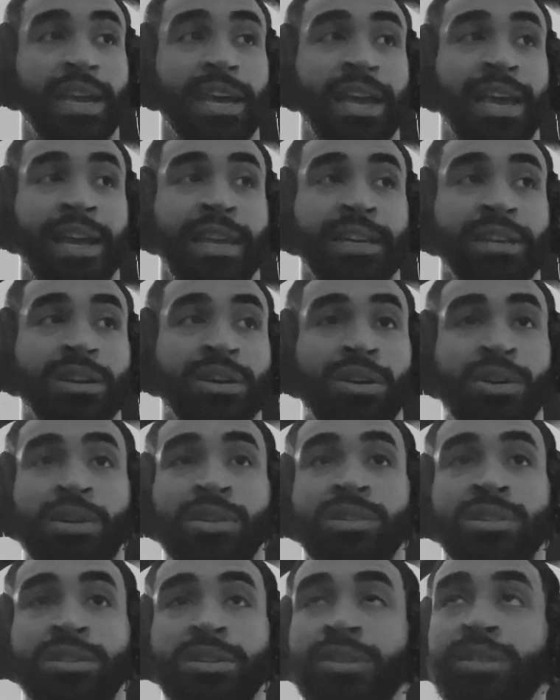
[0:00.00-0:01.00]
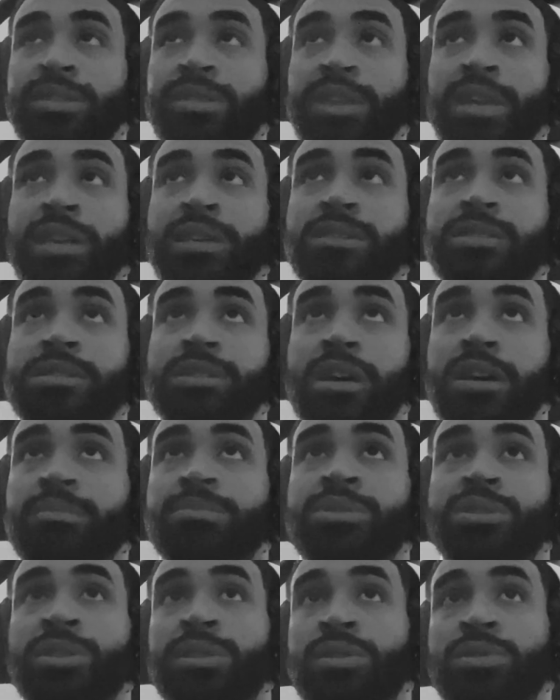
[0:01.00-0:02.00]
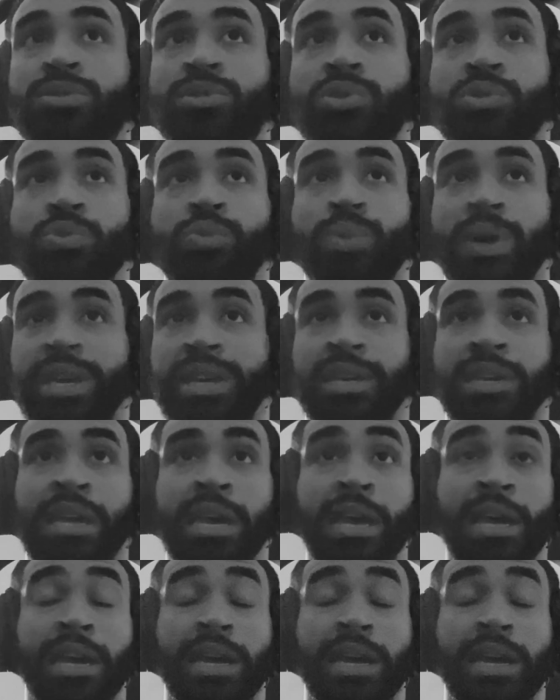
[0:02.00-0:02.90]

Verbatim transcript: And all good things come to those who wait.